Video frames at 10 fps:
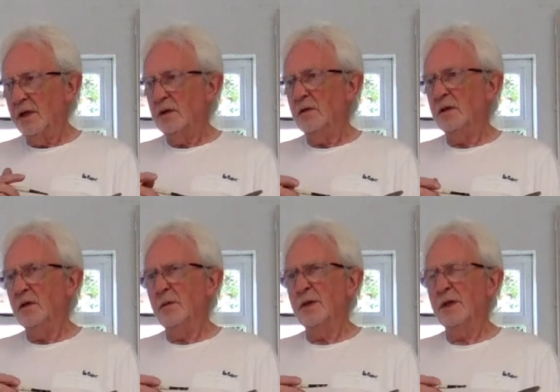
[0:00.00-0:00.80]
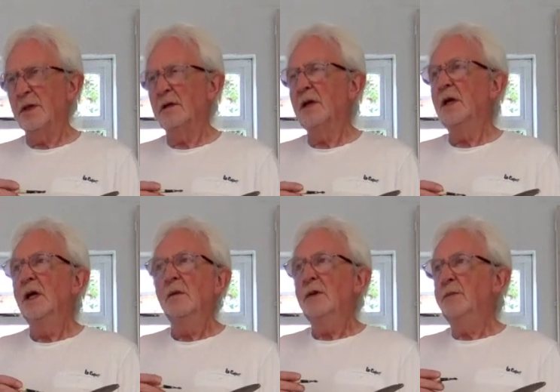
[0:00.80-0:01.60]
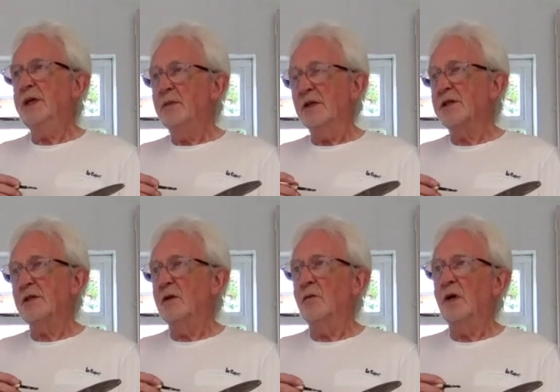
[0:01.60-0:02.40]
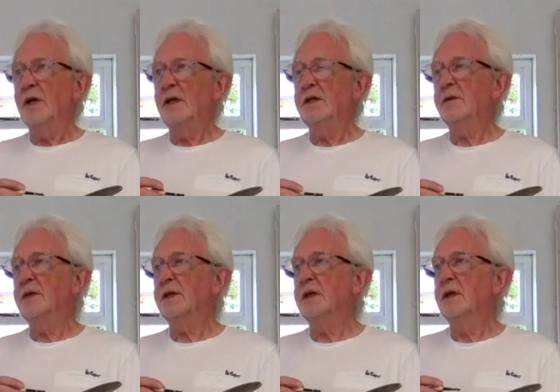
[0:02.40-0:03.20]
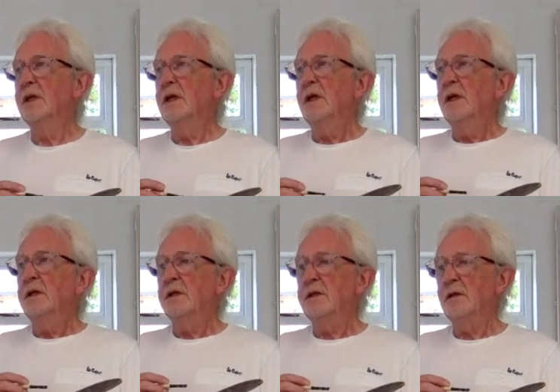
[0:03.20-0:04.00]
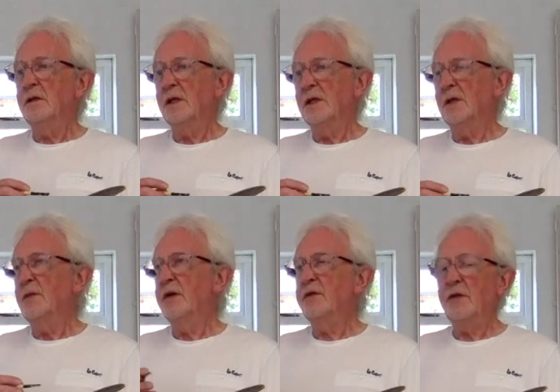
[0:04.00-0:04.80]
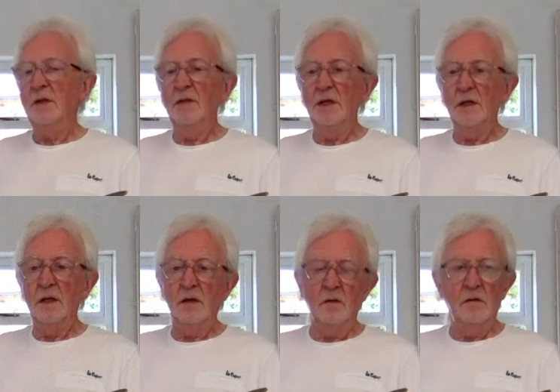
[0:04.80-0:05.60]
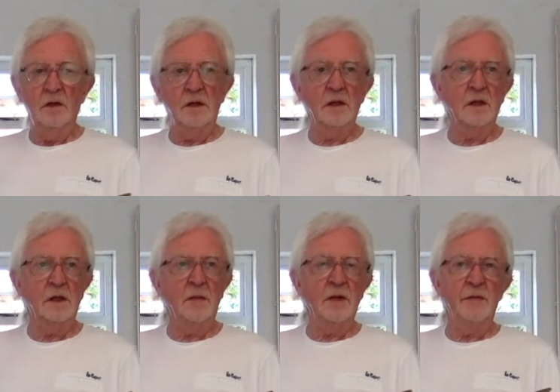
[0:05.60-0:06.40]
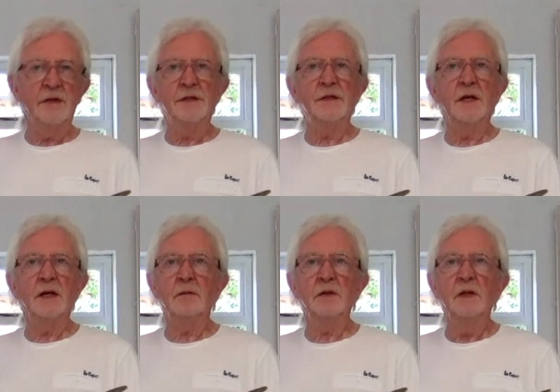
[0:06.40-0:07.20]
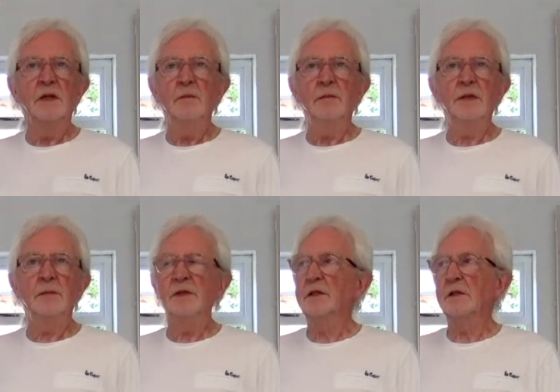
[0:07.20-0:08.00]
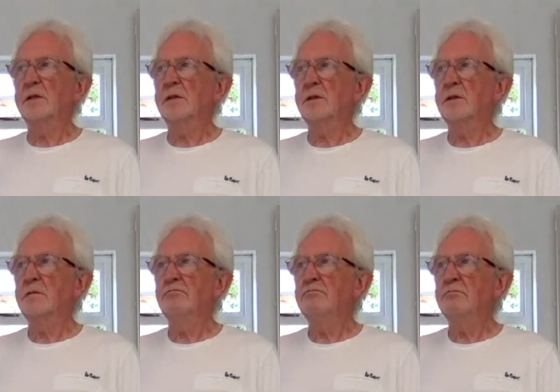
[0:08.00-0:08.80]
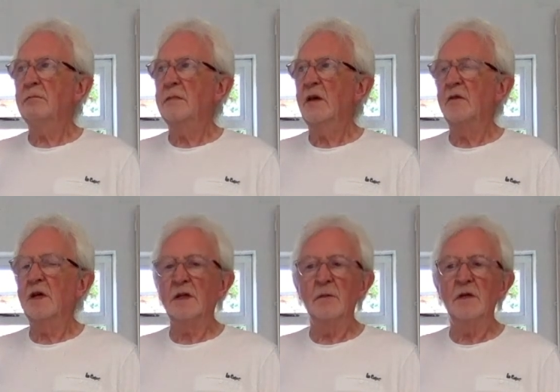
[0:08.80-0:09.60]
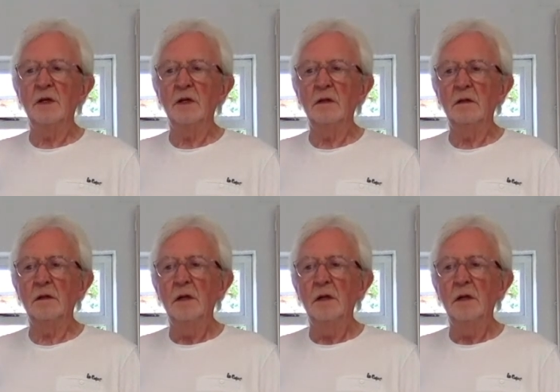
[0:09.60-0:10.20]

to reopen now. But people are so worried. I mean, they're talking now about 3 million out of work in a couple of months' time. People just haven't got the money, or